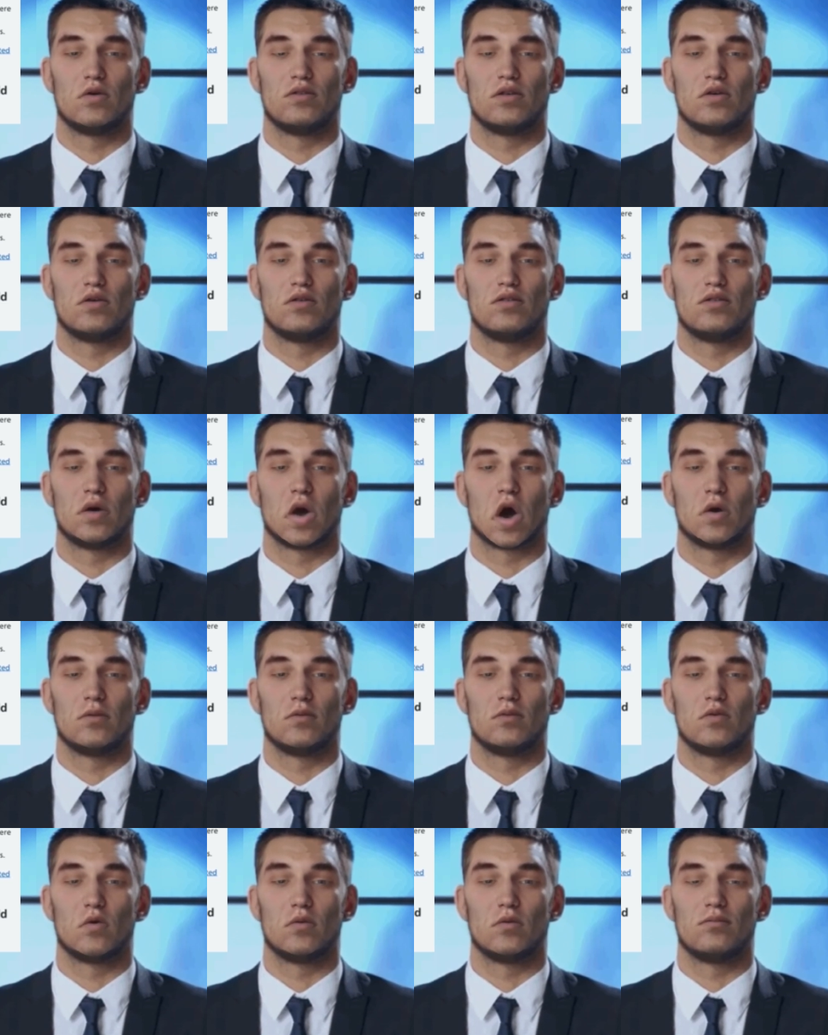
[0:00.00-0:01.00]
induced
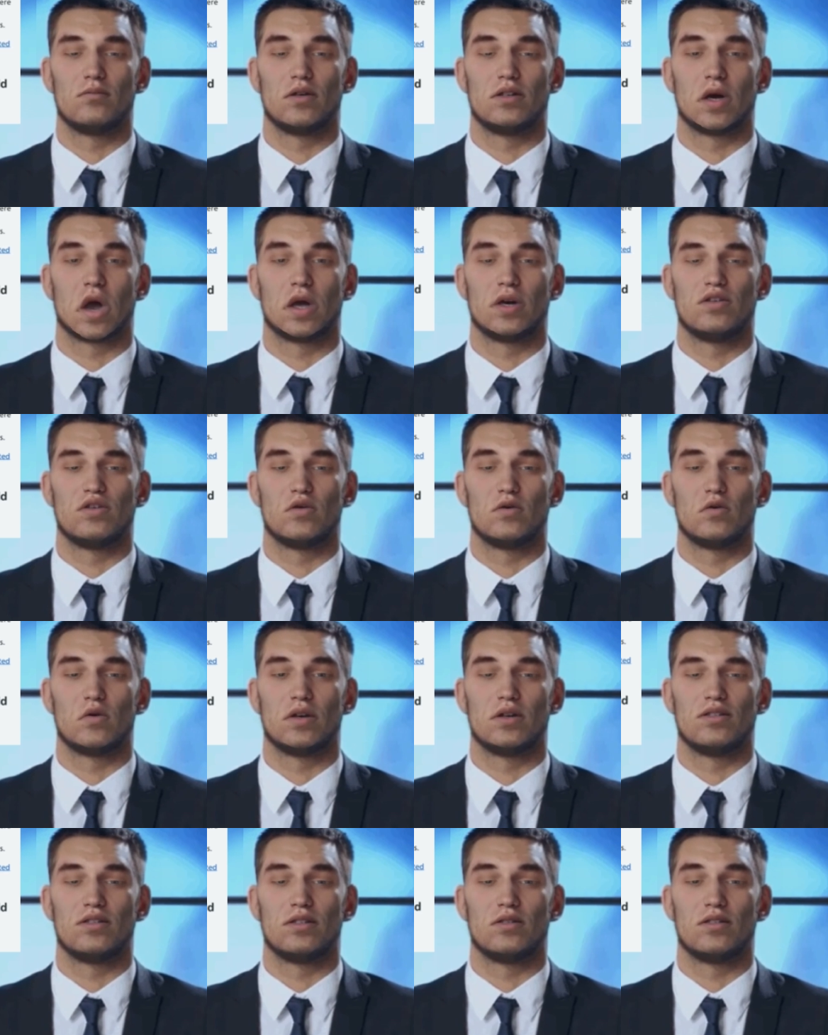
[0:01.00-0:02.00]
for financial
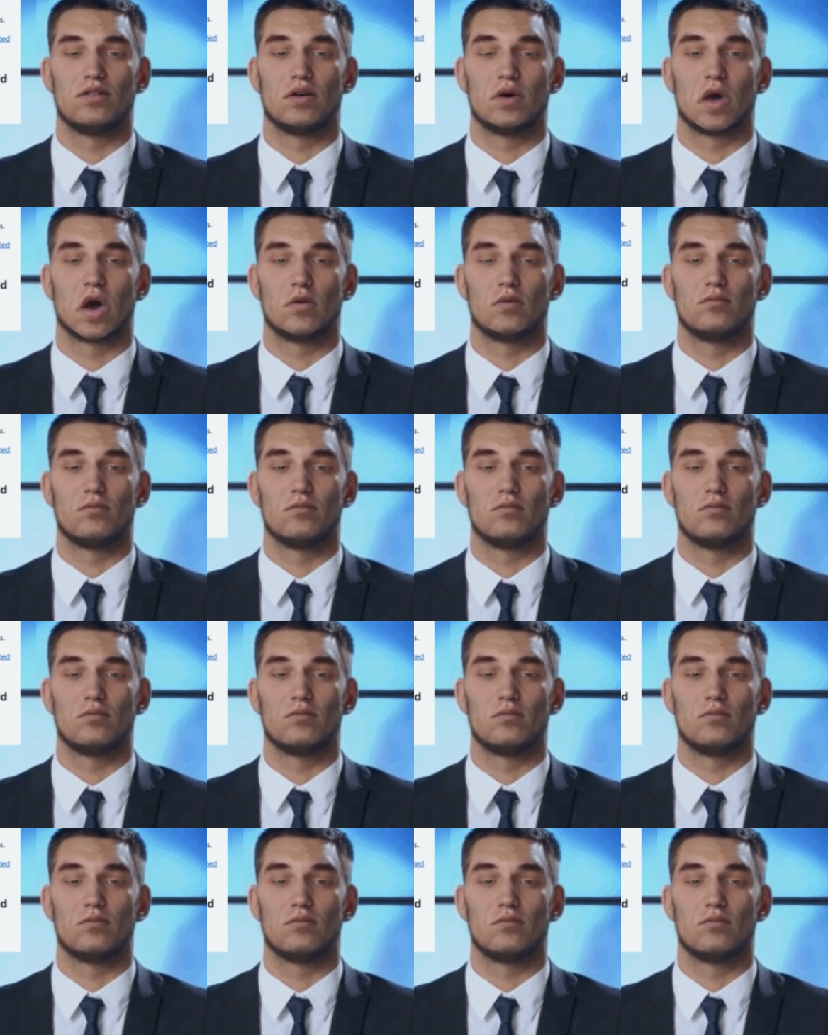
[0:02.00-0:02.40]
reasons.